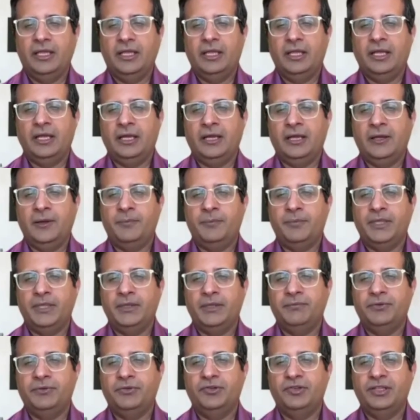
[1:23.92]

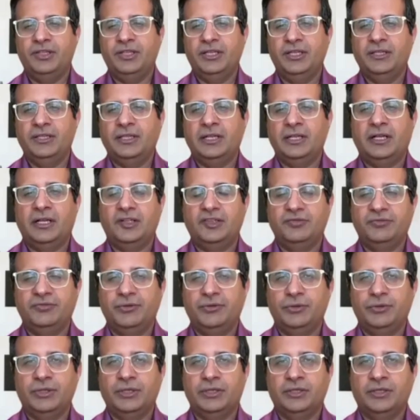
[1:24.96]
If you see in the last few
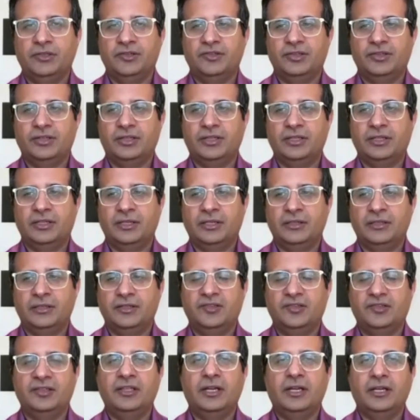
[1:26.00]
years, the
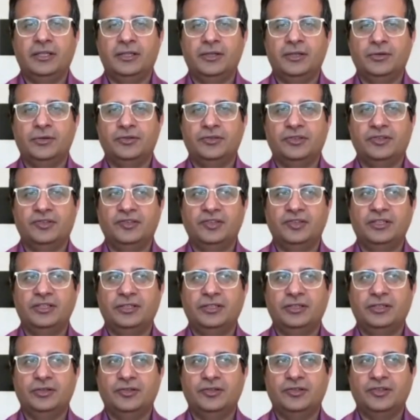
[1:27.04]
CIOs and
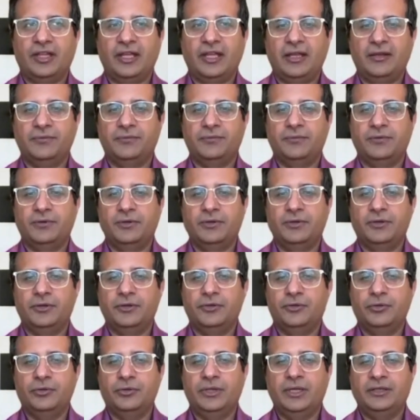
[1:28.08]
CTOs have
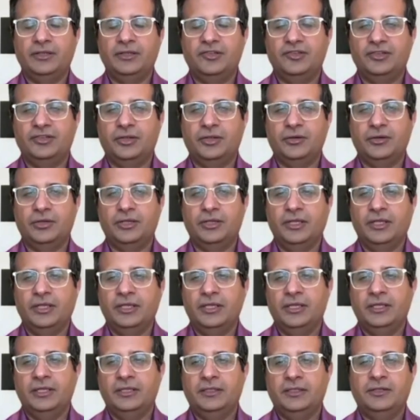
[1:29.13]
truly understood
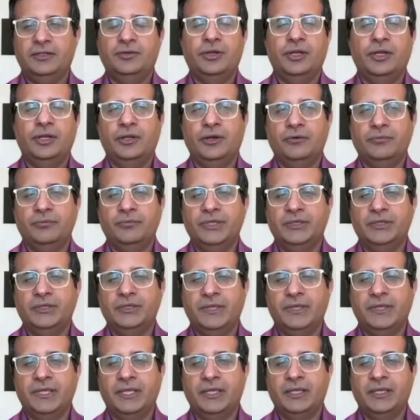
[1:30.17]
the trade-off
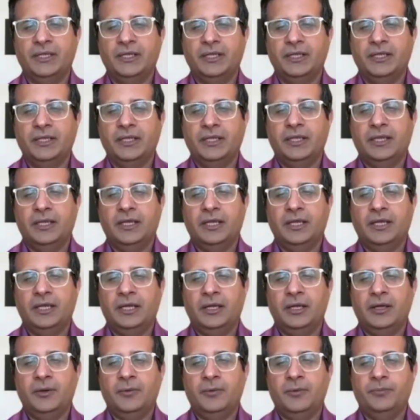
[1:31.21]
between
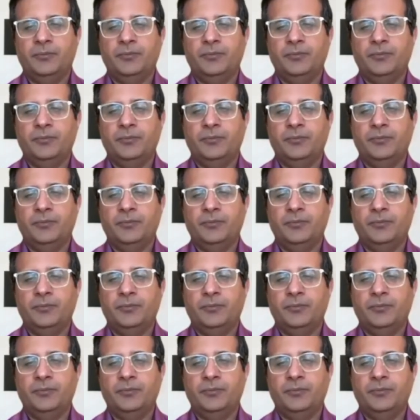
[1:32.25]
uh,